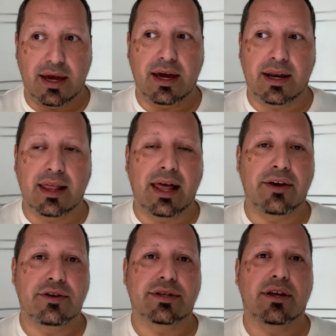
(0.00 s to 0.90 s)
And allow
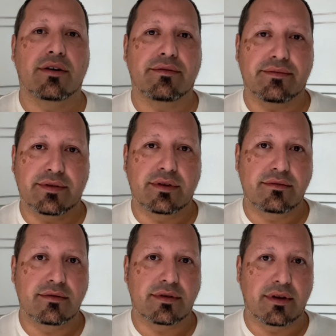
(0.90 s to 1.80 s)
yourself
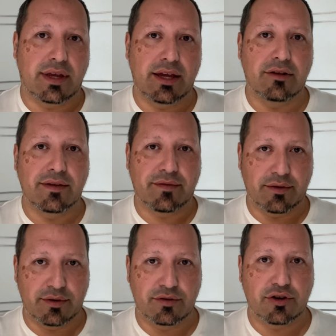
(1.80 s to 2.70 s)
to heal and
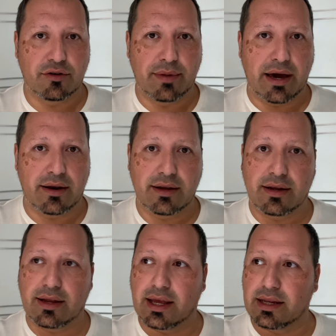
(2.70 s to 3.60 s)
feel neutral about
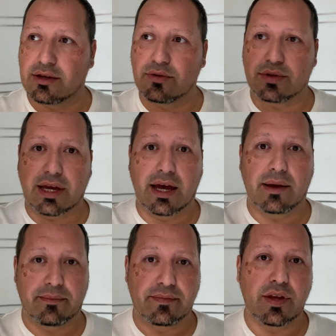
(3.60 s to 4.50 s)
it and in due
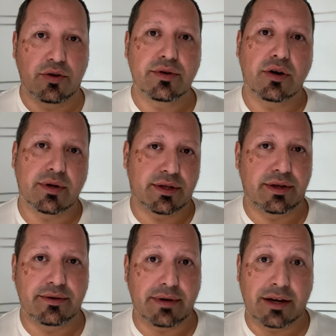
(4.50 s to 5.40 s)
time, you'll know what to
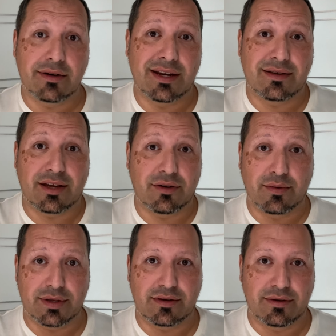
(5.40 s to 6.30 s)
do. I don't need to tell you
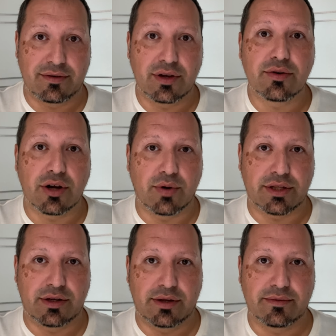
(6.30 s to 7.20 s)
what to do. You'll know
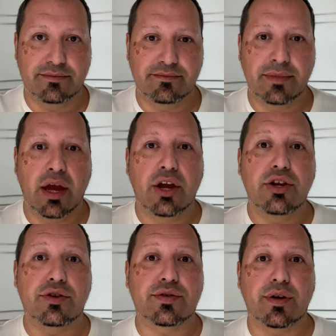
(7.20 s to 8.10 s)
what to do.
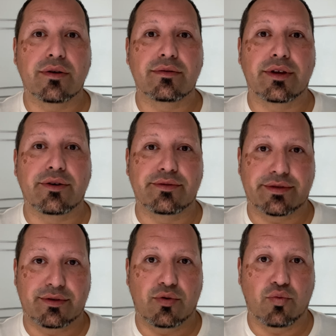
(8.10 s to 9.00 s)
Your soul
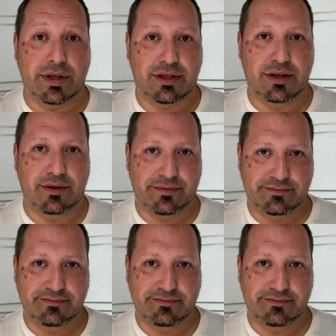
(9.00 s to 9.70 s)
knows what to do.